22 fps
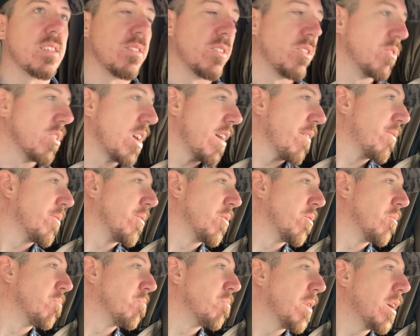Drive
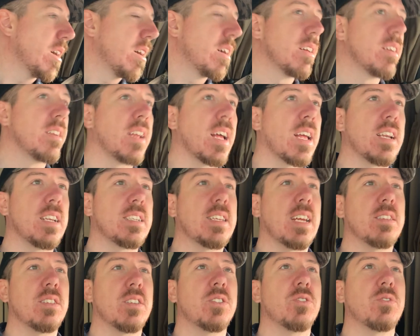through mud, and I just
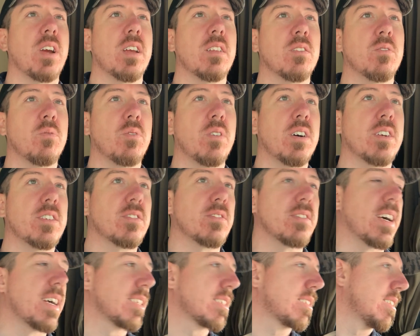had this trailer washed
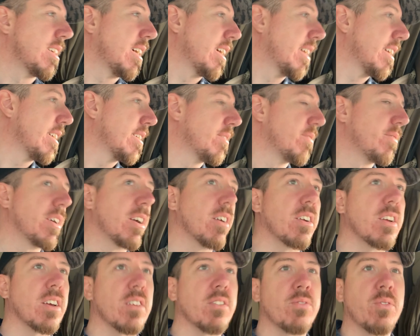last night.
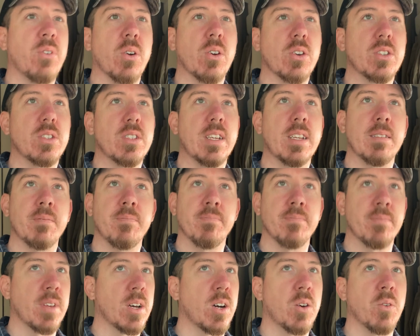Very unfortunate.
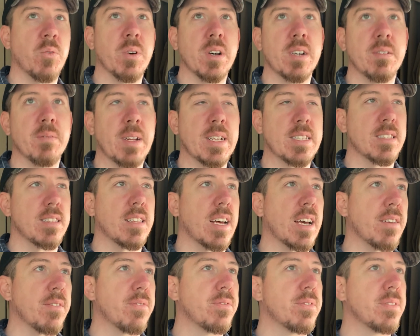Oh well, that's
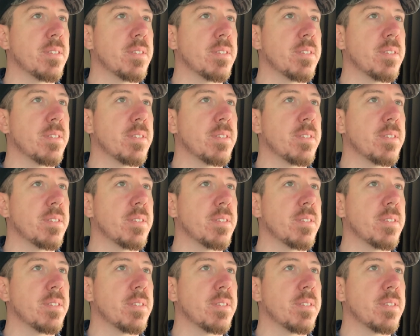life.